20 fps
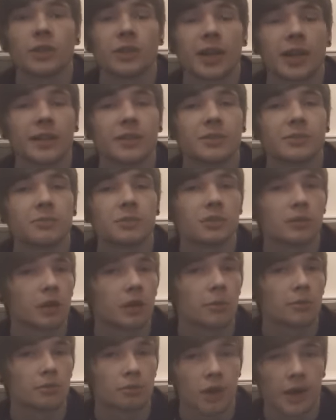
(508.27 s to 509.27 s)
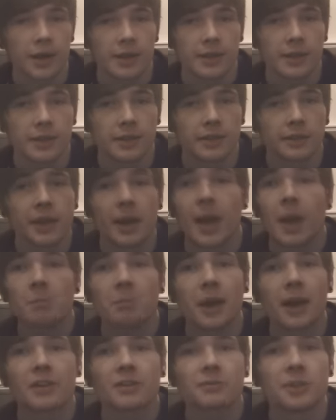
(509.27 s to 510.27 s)
to take some slow prizes,
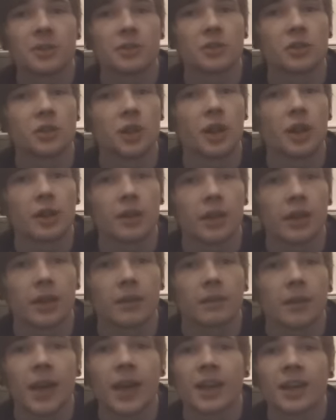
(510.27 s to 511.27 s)
but as mentioned earlier,